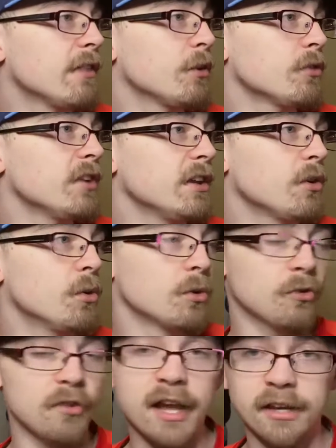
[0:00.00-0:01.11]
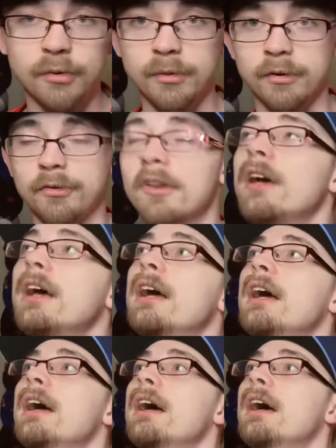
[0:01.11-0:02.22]
13 corners to eight corners.
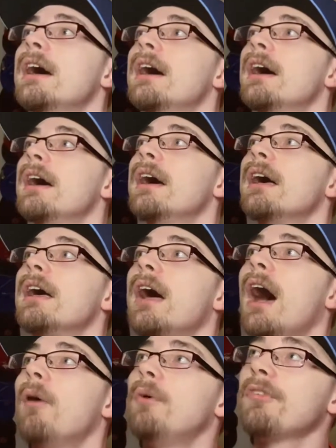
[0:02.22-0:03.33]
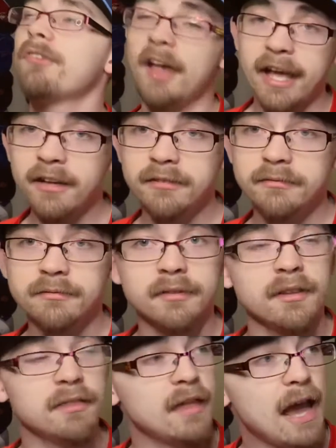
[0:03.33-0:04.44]
I will say
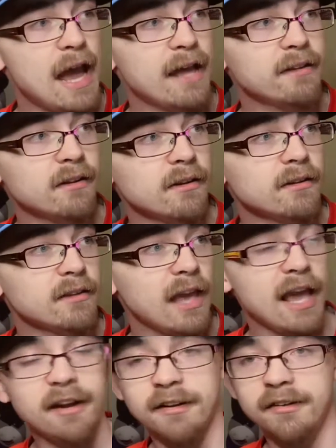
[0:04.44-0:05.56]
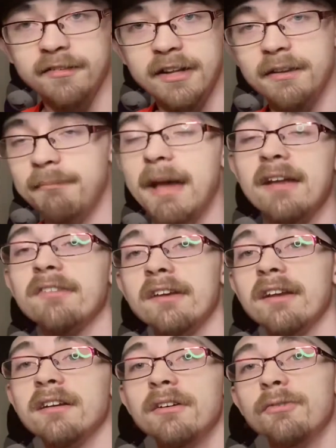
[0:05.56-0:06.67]
that Canada did
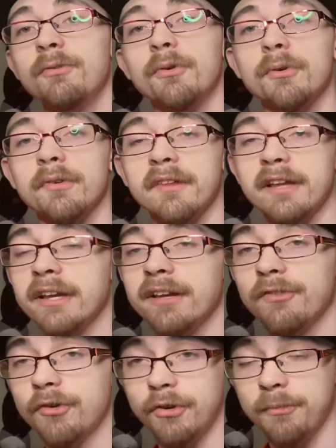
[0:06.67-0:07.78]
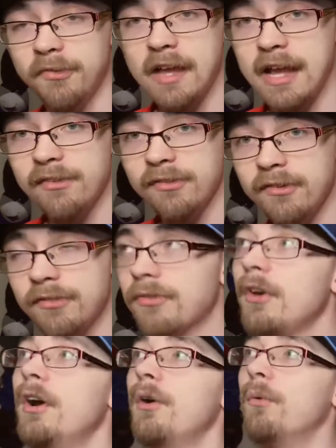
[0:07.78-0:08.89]
amazing for the circumstances.
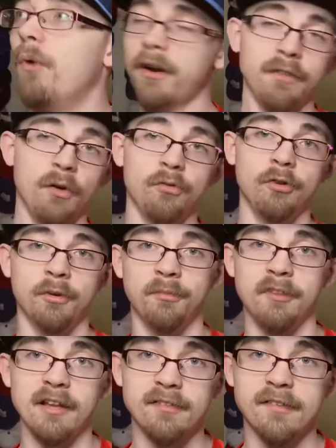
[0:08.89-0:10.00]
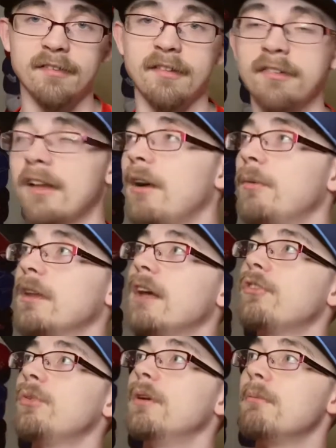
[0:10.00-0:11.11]
One of those circumstances, as I said, I would get
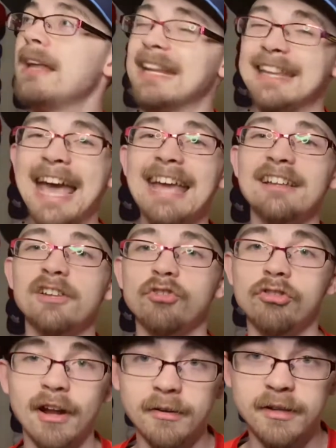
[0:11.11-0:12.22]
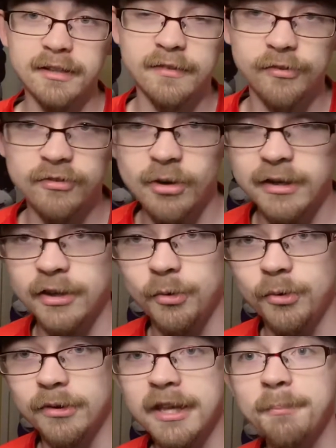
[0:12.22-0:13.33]
to in a minute. Kailen Sheridan, the starting
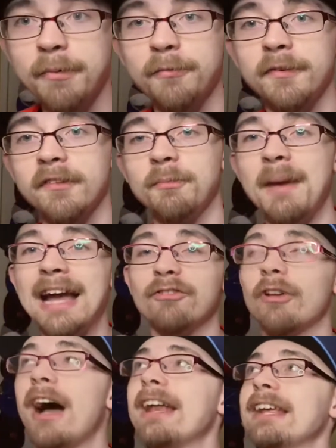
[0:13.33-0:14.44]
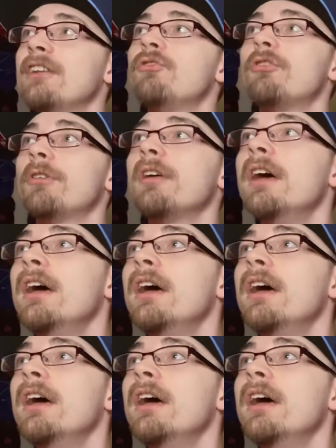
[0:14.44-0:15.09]
goalkeeper for this match, got injured